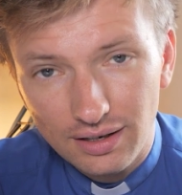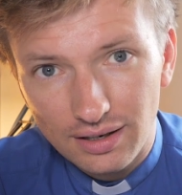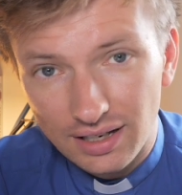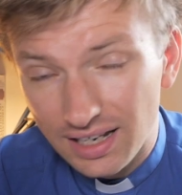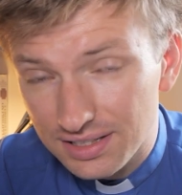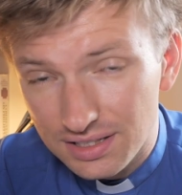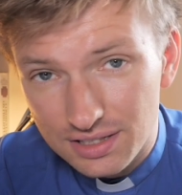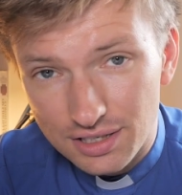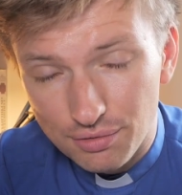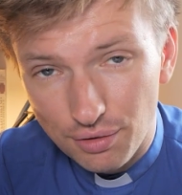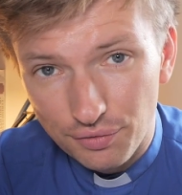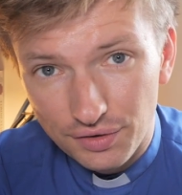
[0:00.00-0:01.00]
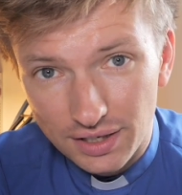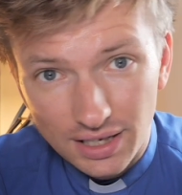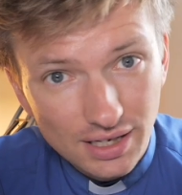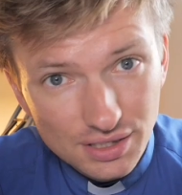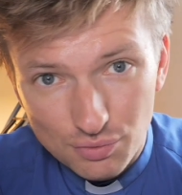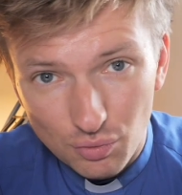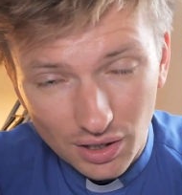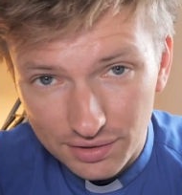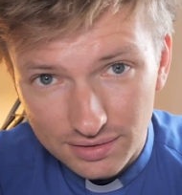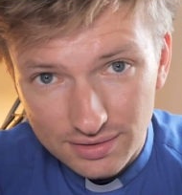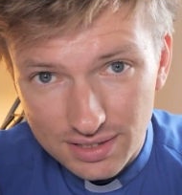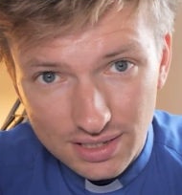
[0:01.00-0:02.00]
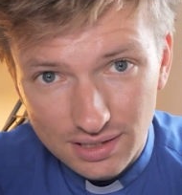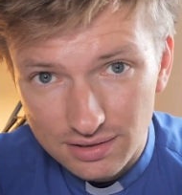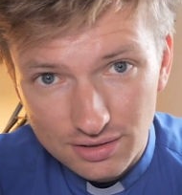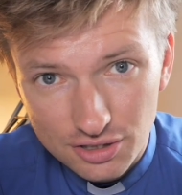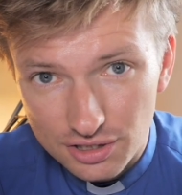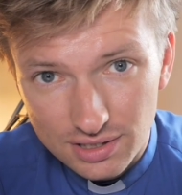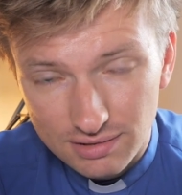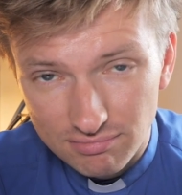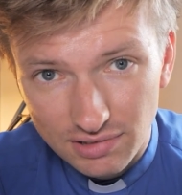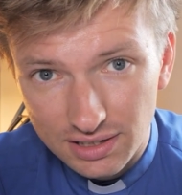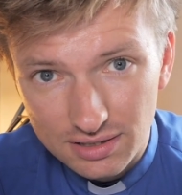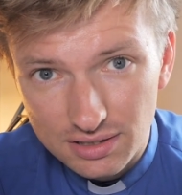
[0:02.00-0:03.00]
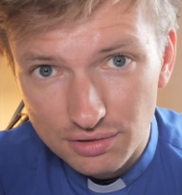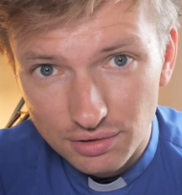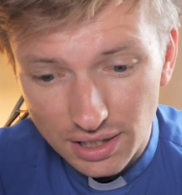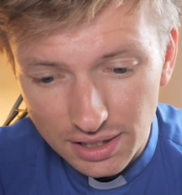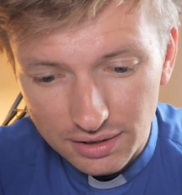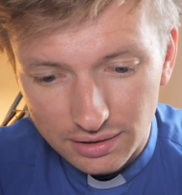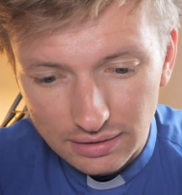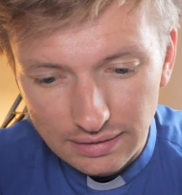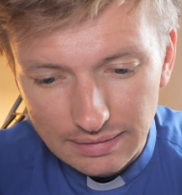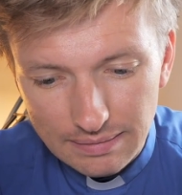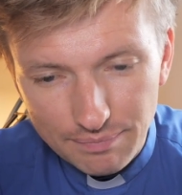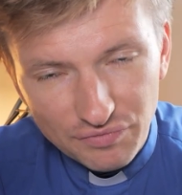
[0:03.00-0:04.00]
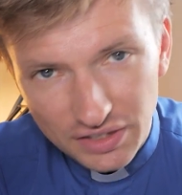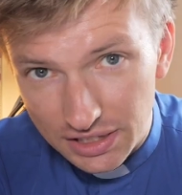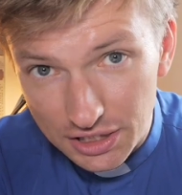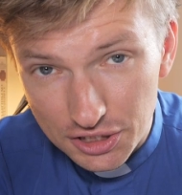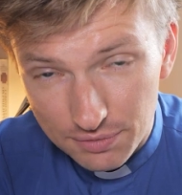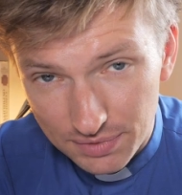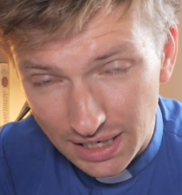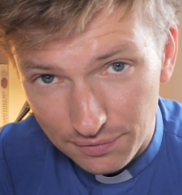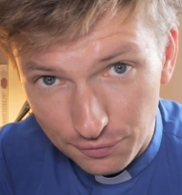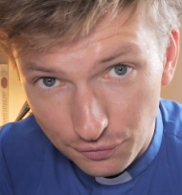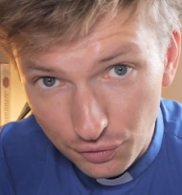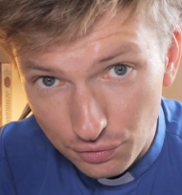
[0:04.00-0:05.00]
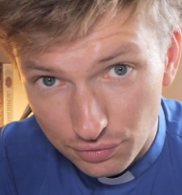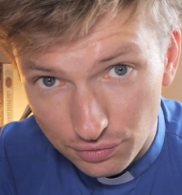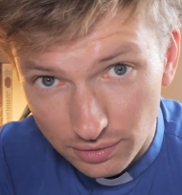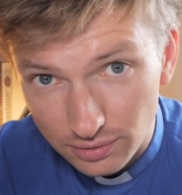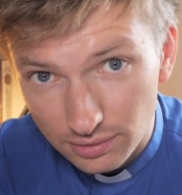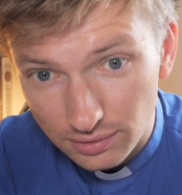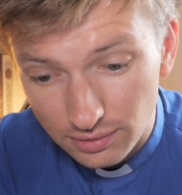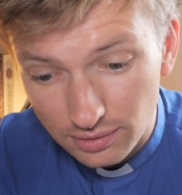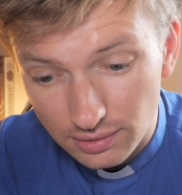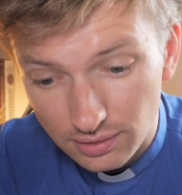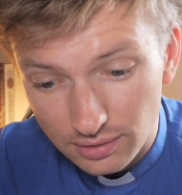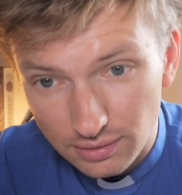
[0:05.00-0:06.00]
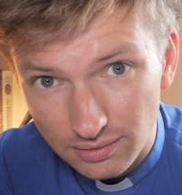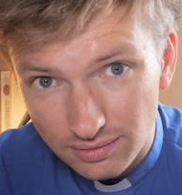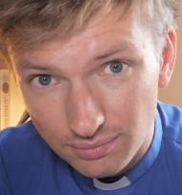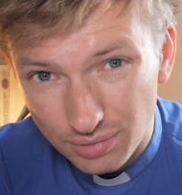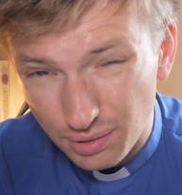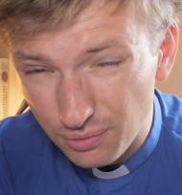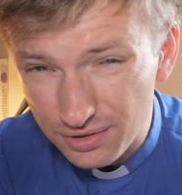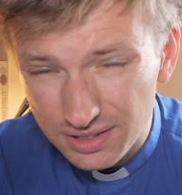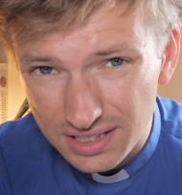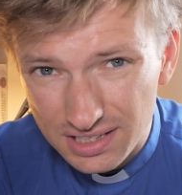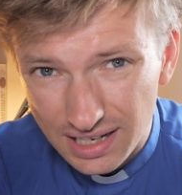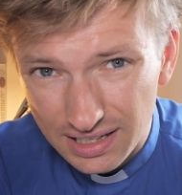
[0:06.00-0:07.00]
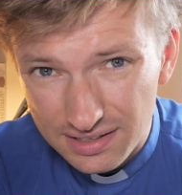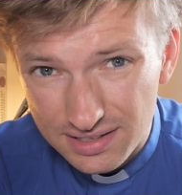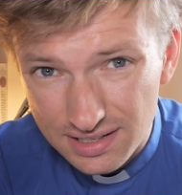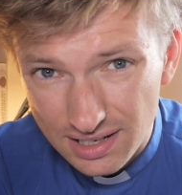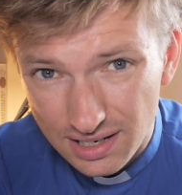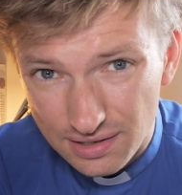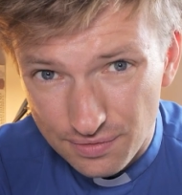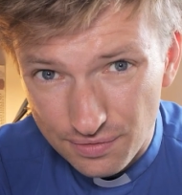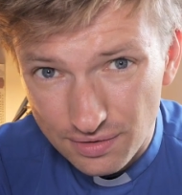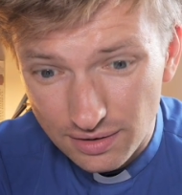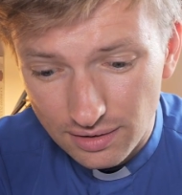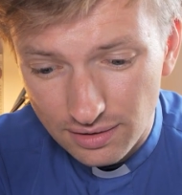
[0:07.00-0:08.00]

And as is so often the case, one sin just leads to another. Egypt had food, but it wasn't exactly safe.